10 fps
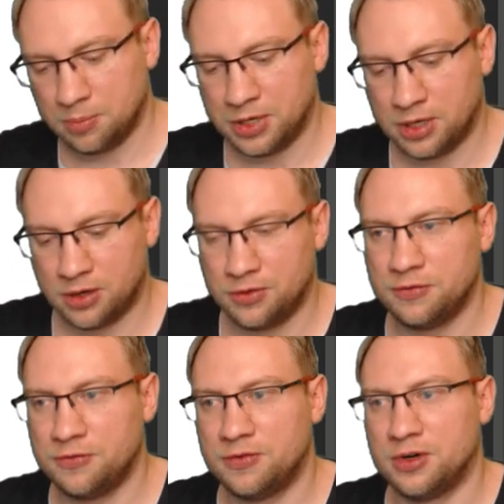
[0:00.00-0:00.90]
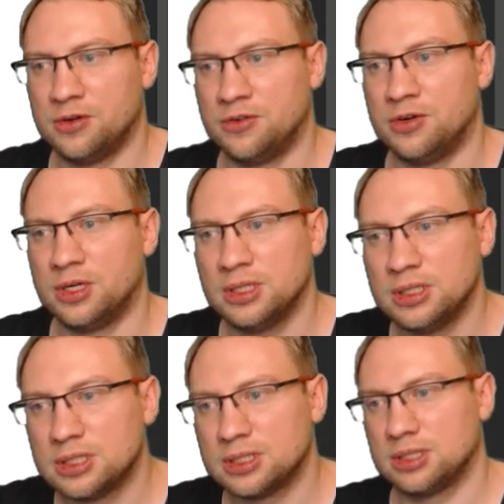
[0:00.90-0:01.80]

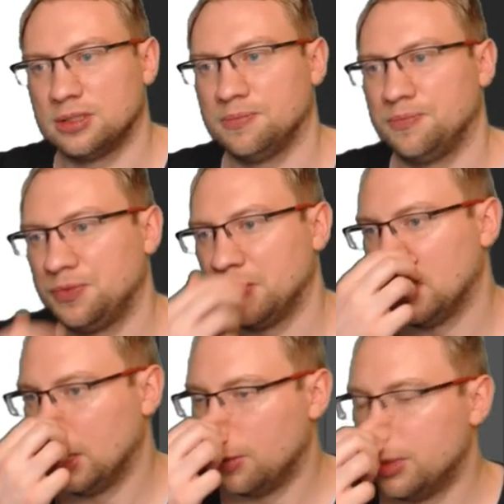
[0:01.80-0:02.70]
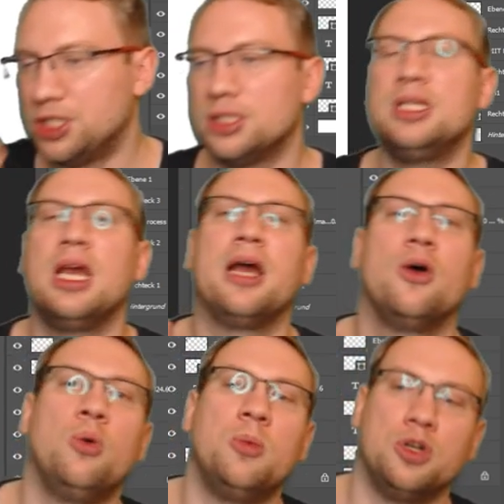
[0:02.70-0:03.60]
Peripherals. Which is the
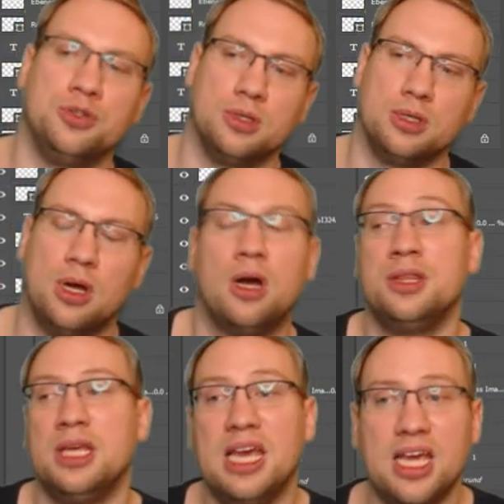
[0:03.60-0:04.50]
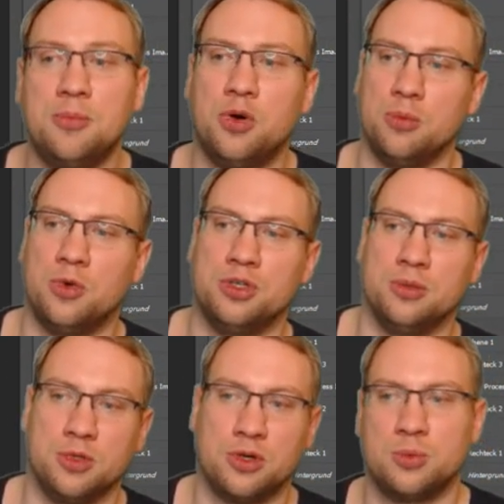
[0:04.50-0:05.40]
I/O module, the input
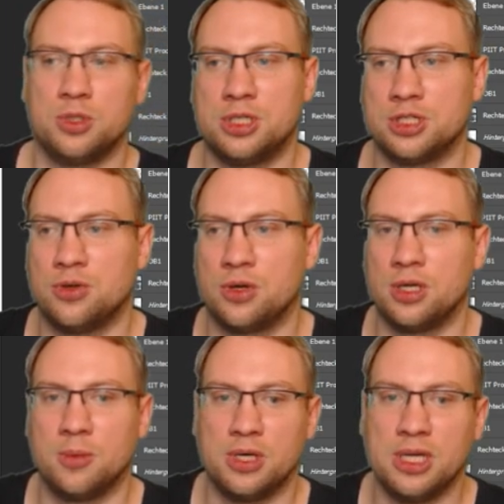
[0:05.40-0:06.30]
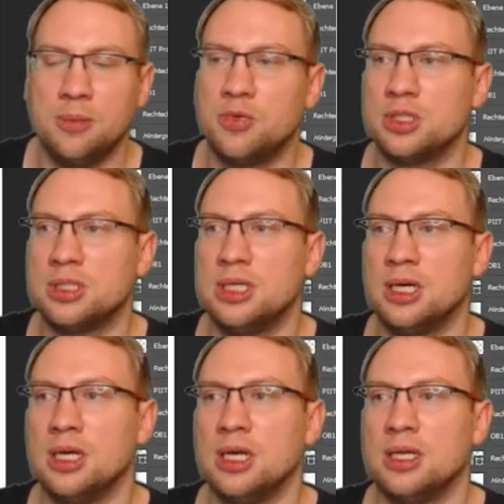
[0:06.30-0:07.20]
module, because we're just talking about inputs here.
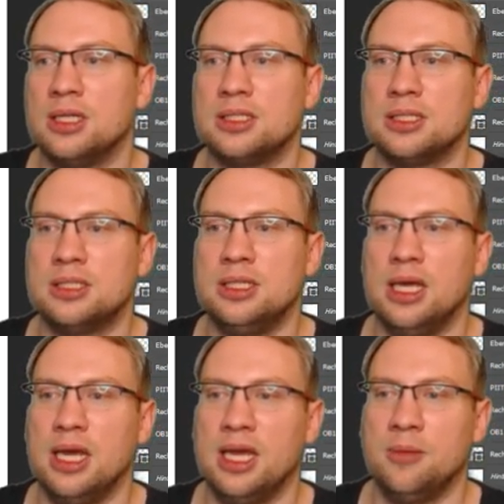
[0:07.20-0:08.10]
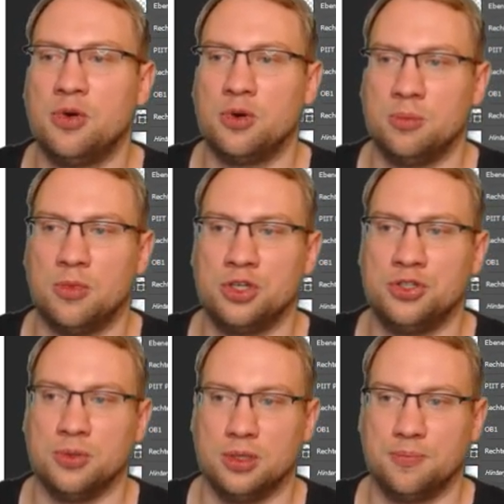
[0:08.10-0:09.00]
This is the input
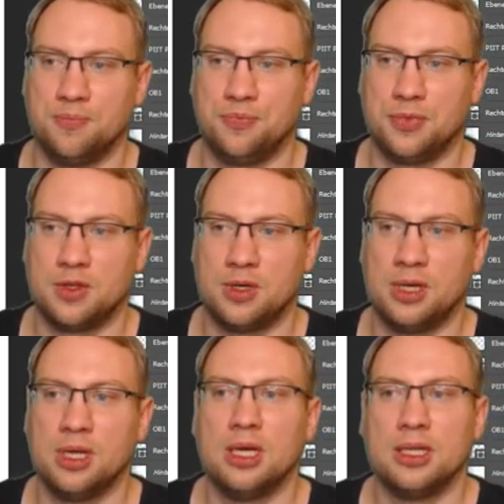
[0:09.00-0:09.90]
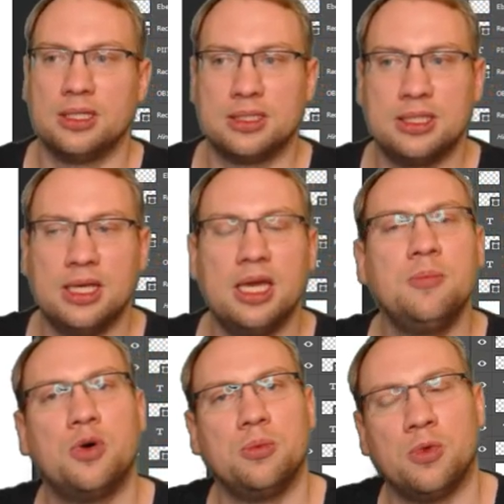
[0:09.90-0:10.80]
module, right? This is the
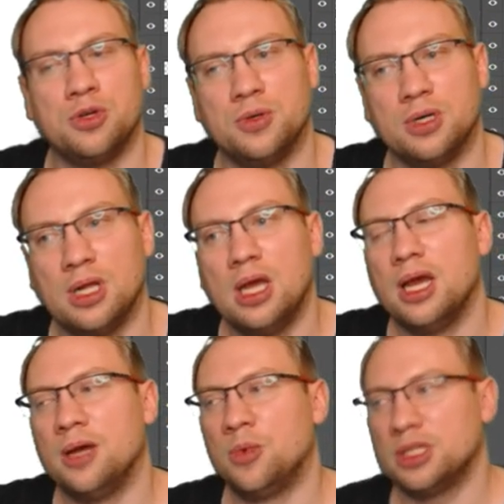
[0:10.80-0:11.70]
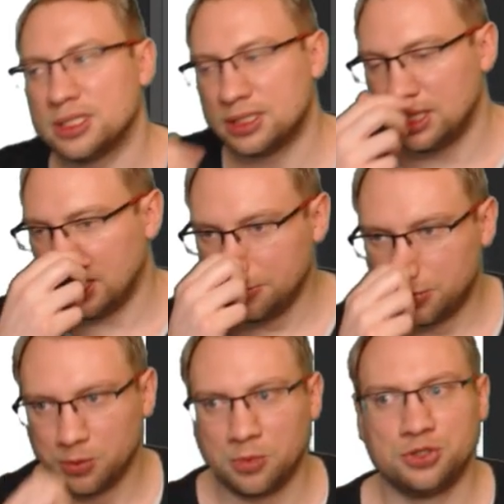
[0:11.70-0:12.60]
input module. And what does the
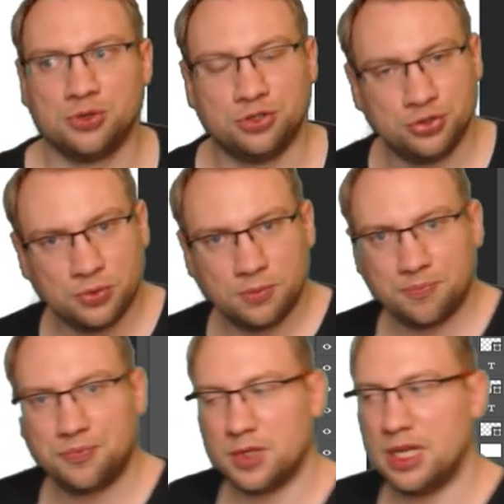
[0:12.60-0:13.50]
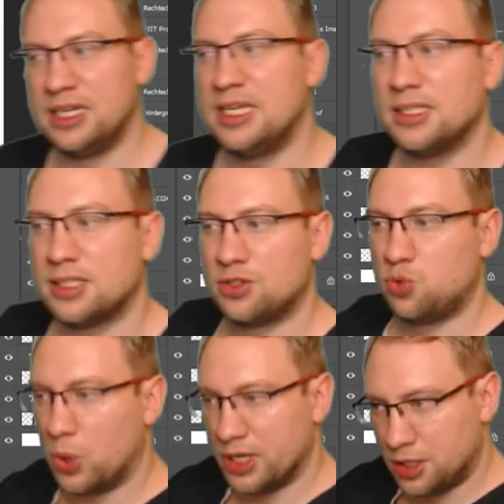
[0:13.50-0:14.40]
input module do? It gets
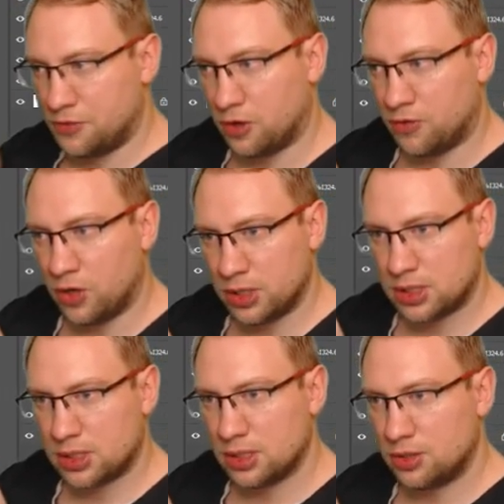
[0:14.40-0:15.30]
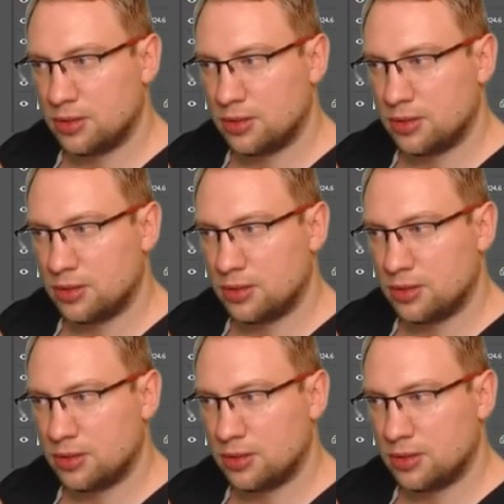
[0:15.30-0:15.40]
24 volts.